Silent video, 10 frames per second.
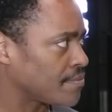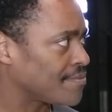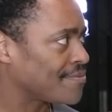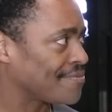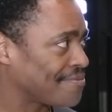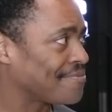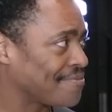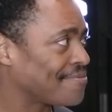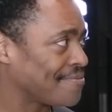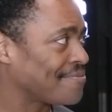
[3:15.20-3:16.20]

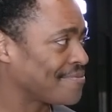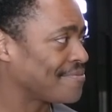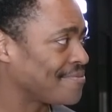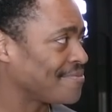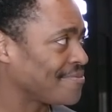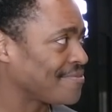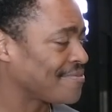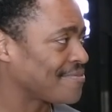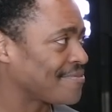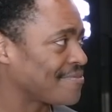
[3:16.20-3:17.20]

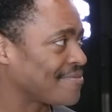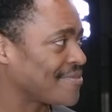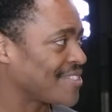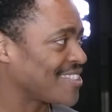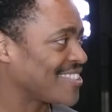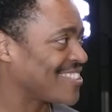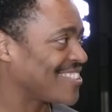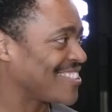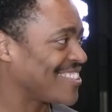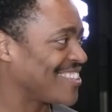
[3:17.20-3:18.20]

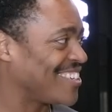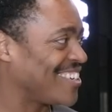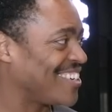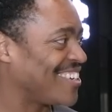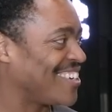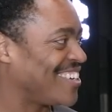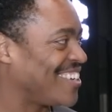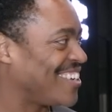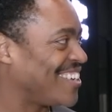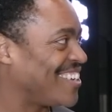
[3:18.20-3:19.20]

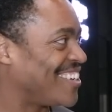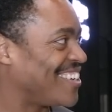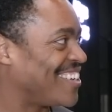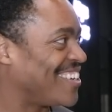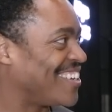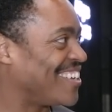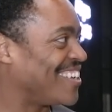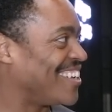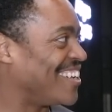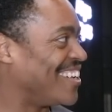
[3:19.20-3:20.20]

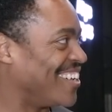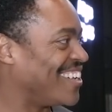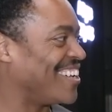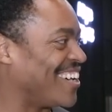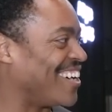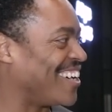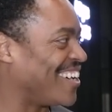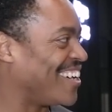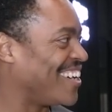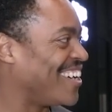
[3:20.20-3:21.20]

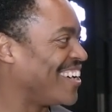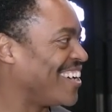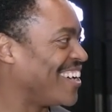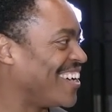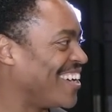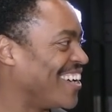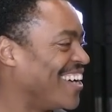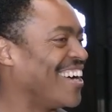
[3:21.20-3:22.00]
This person isn't speaking.